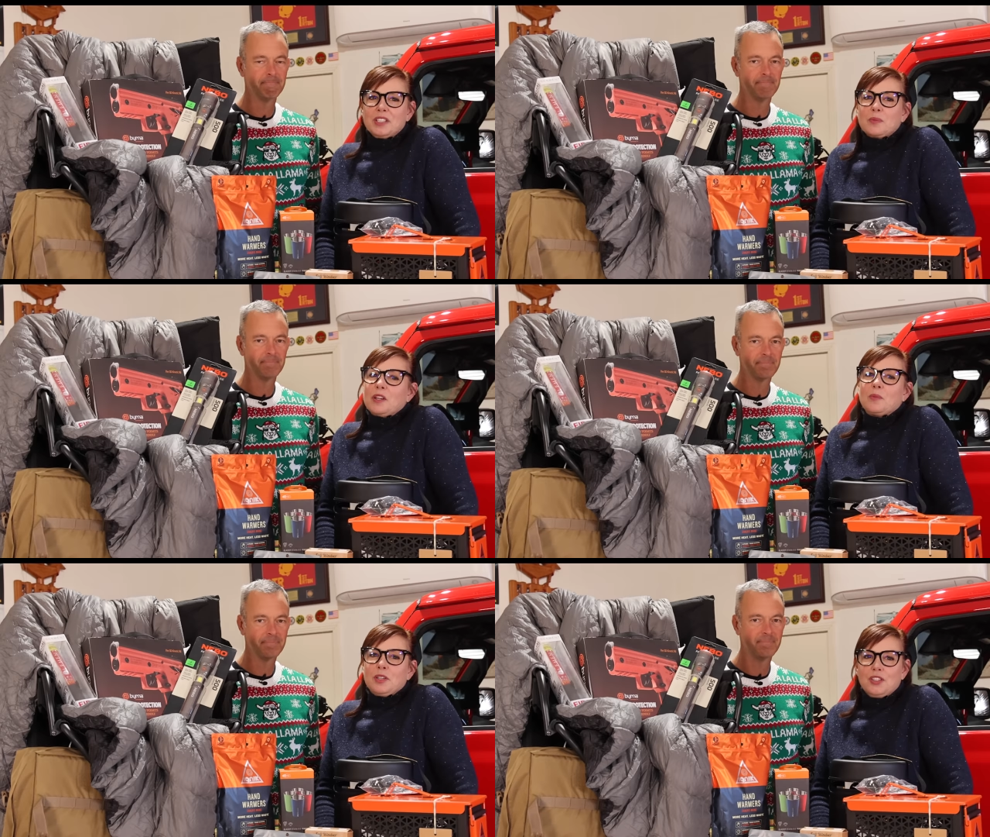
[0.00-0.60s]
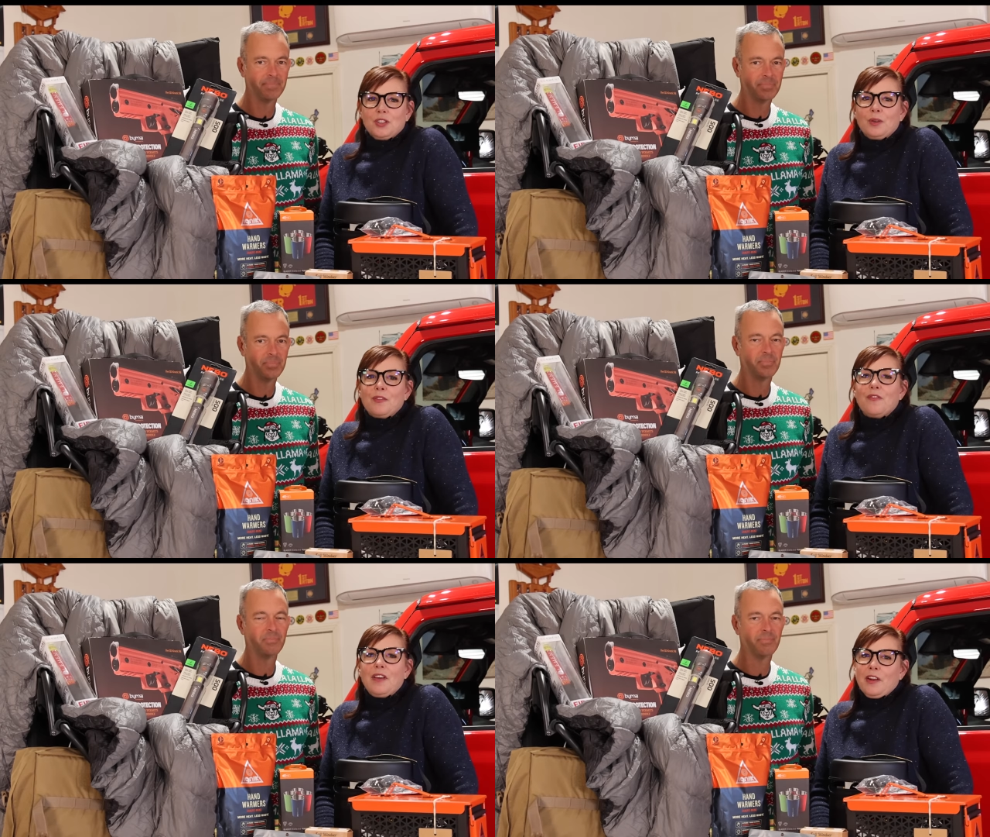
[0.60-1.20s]
Speaker 1: just want to wish you a
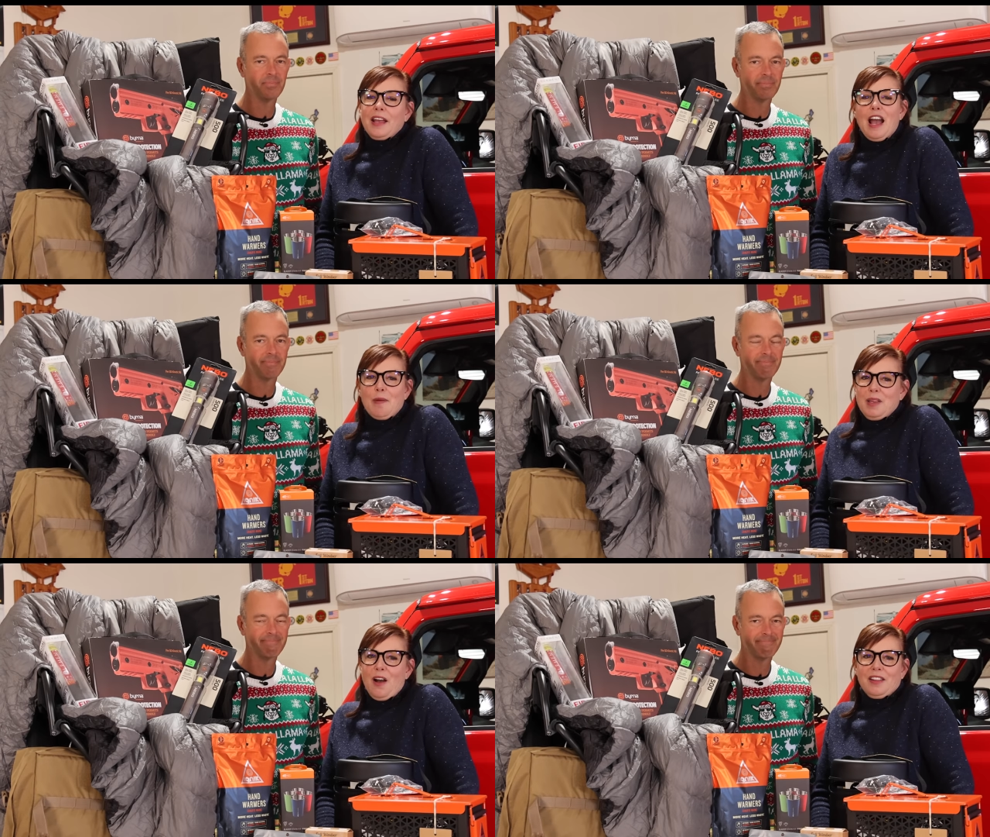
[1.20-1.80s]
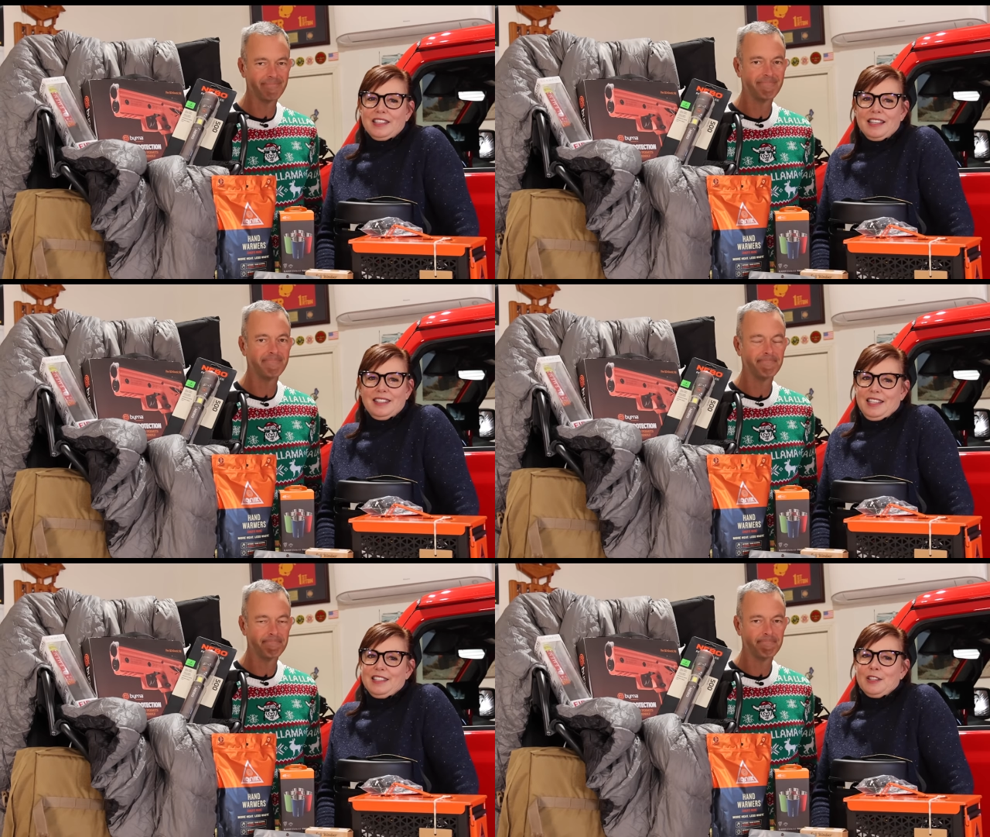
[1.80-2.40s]
very happy holiday
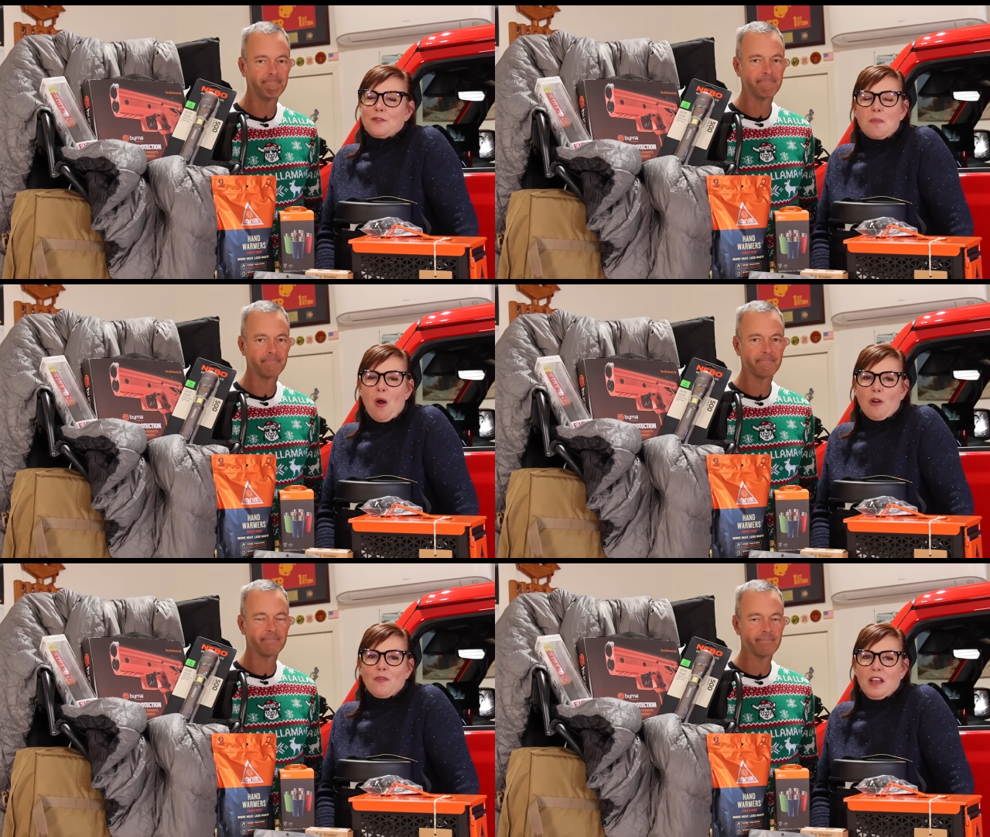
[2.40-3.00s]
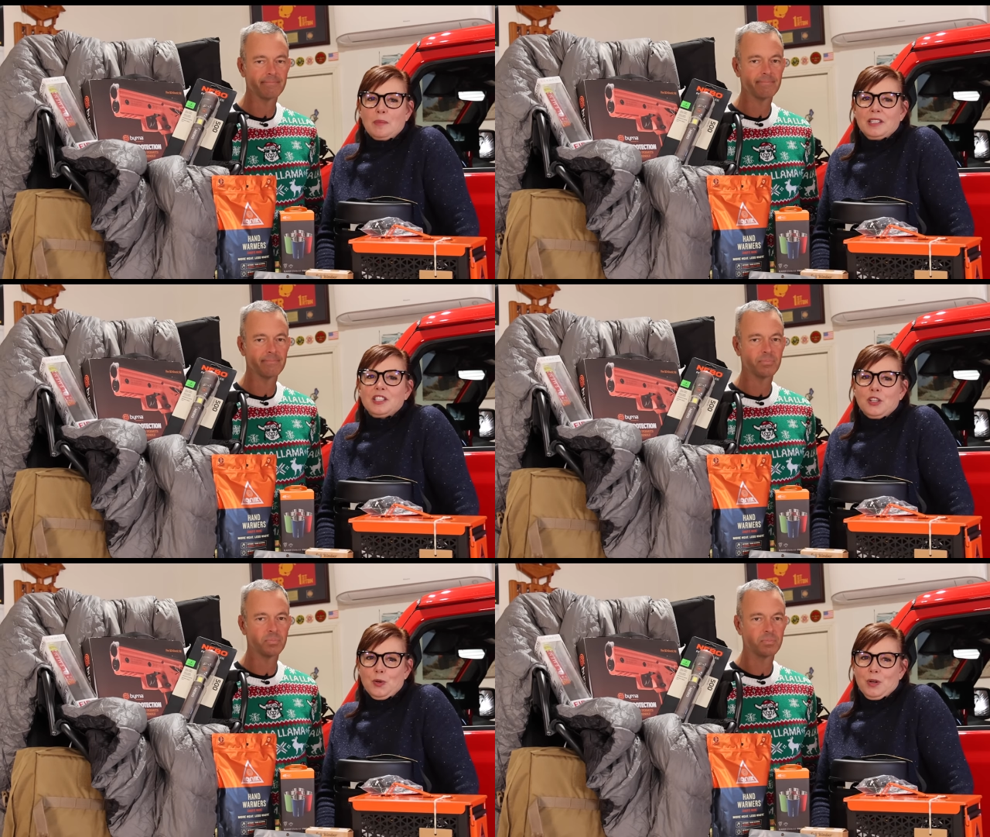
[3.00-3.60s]
season from our family to
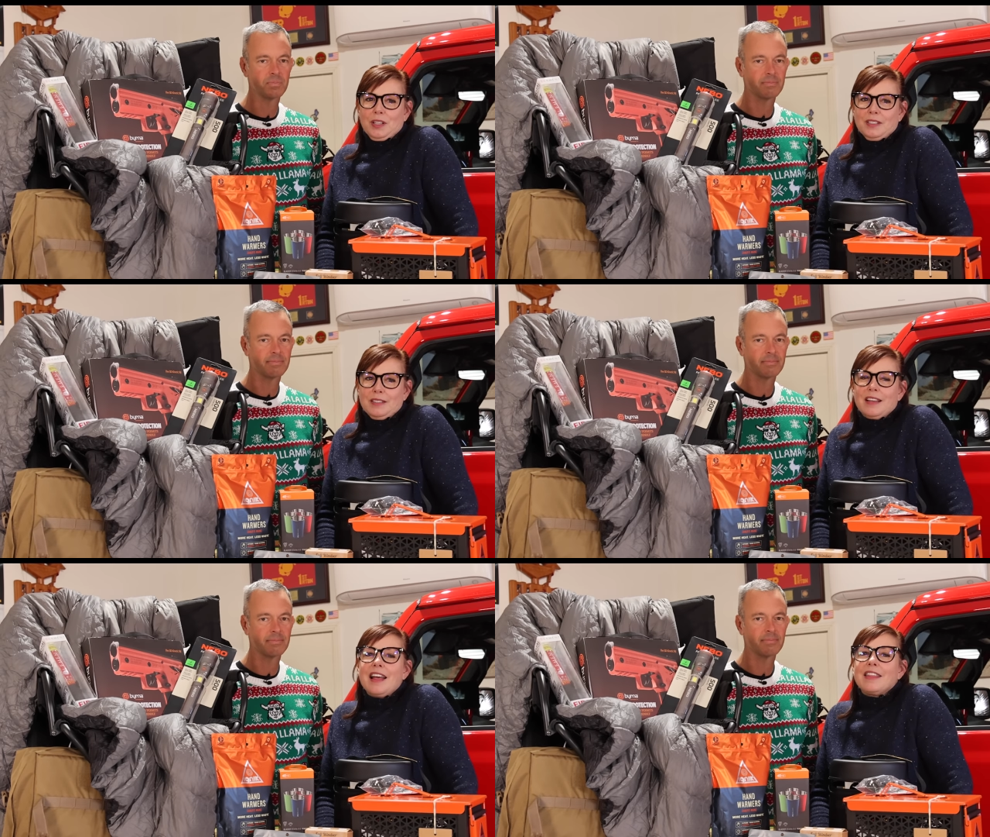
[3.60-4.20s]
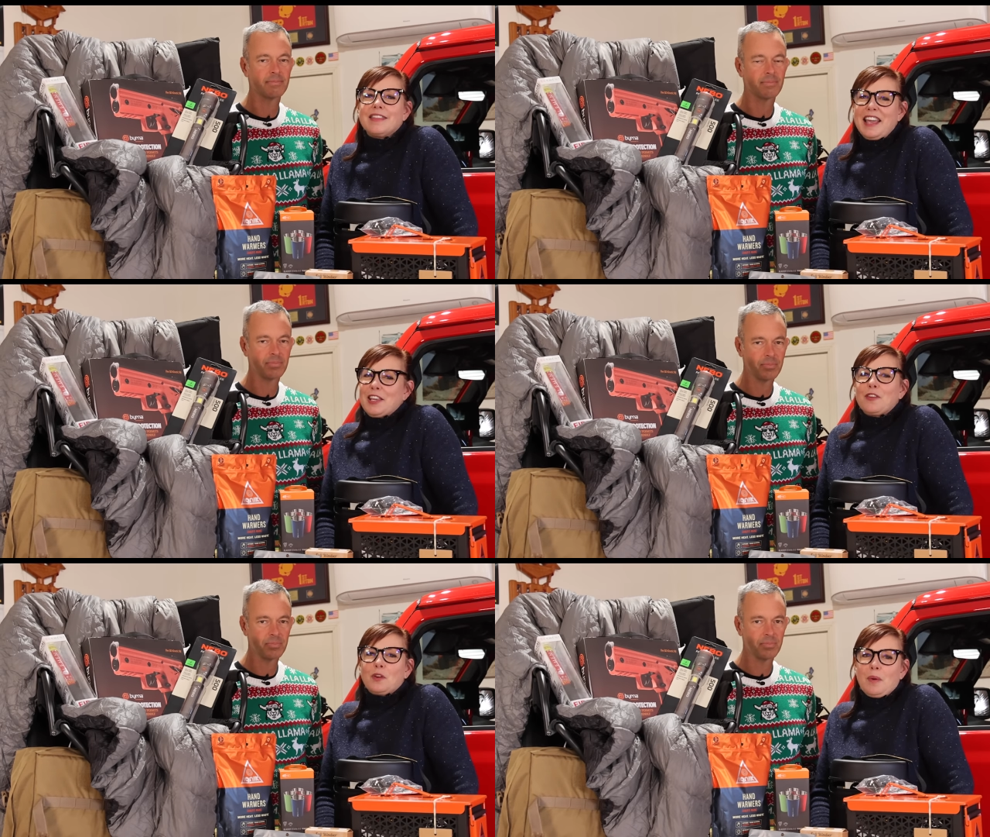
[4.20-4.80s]
yours. Thank you
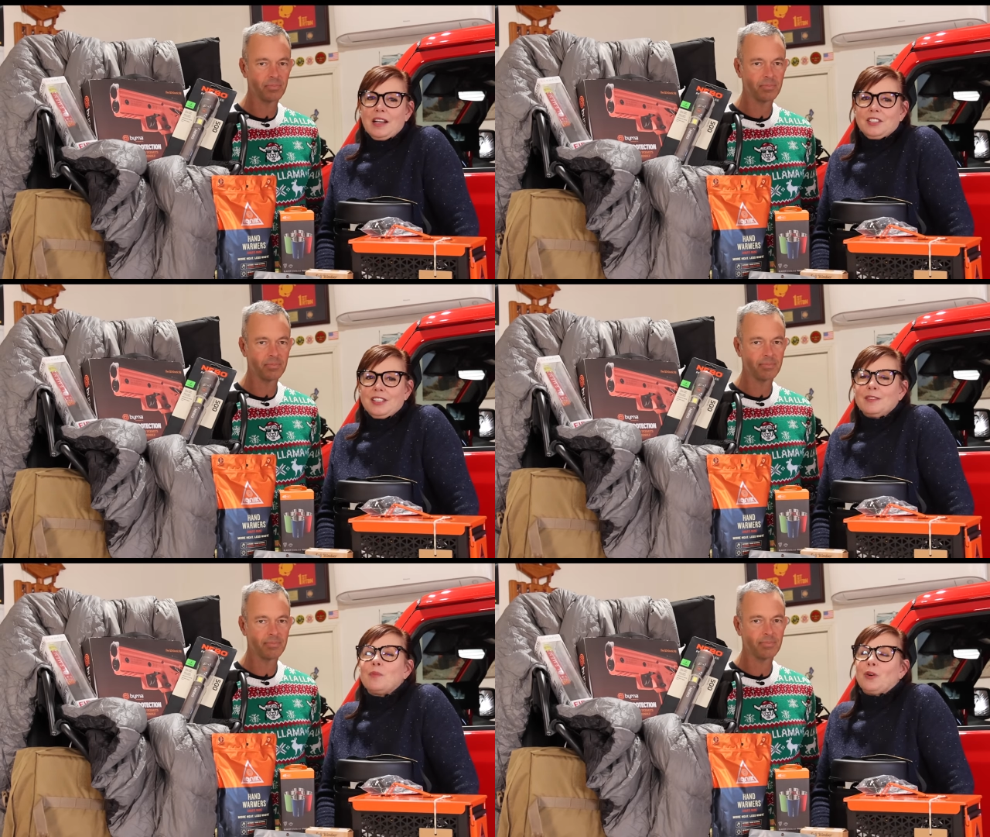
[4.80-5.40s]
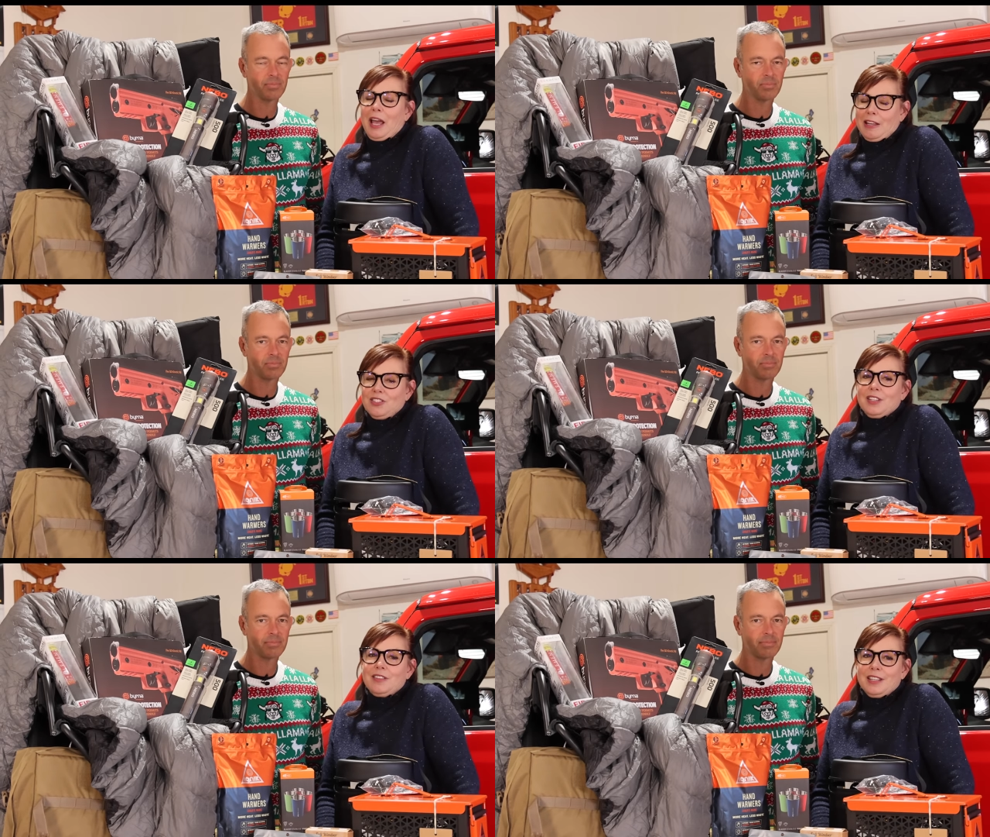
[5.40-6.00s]
for watching. We'll catch you
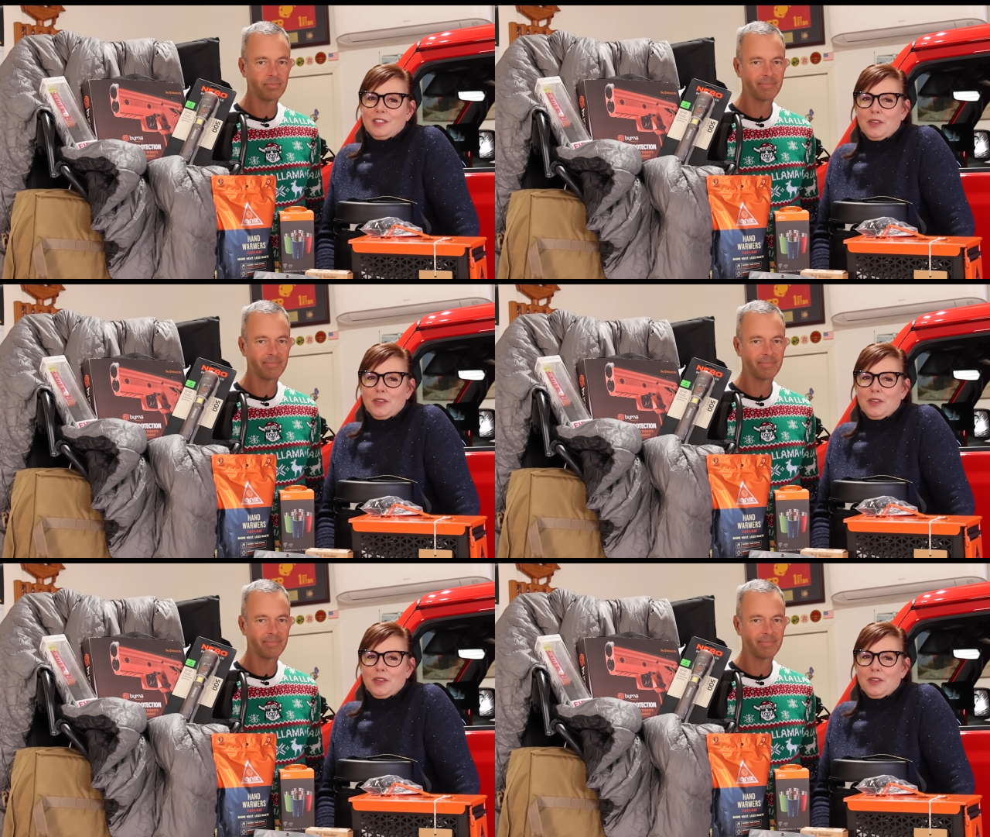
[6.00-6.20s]
in the next